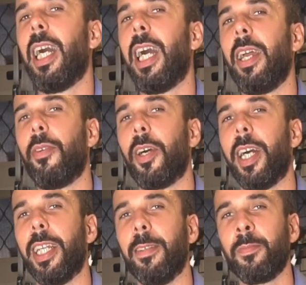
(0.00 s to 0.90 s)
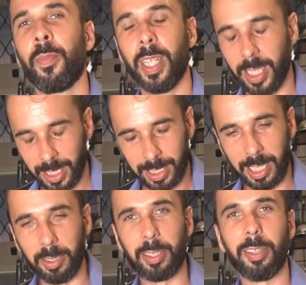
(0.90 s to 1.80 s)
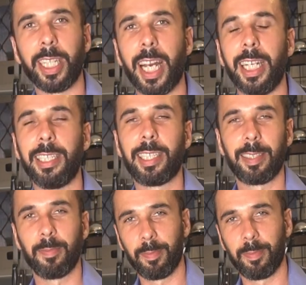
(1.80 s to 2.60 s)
I ever had. See you soon guys.